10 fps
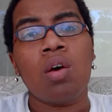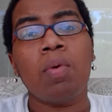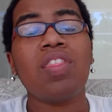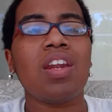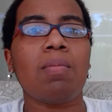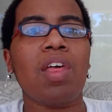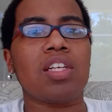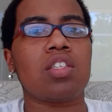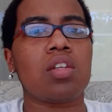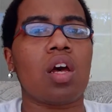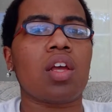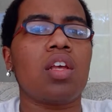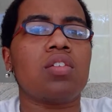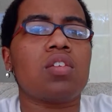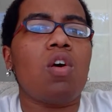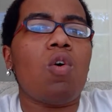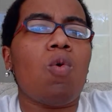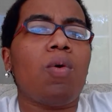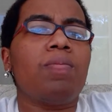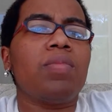but then I'm like stuck. And
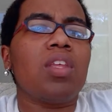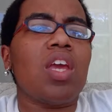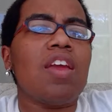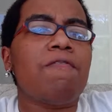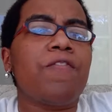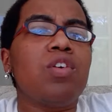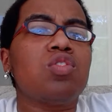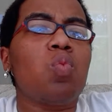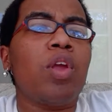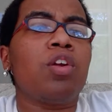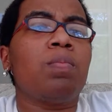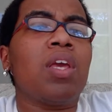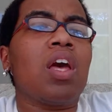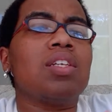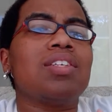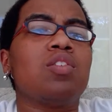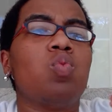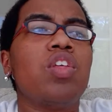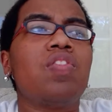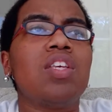so it feels weird because it's
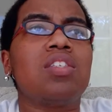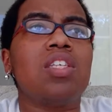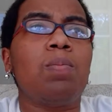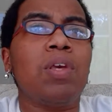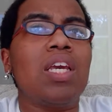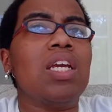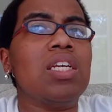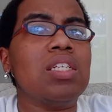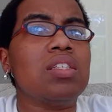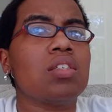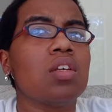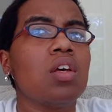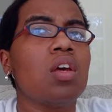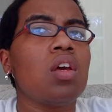with these CPs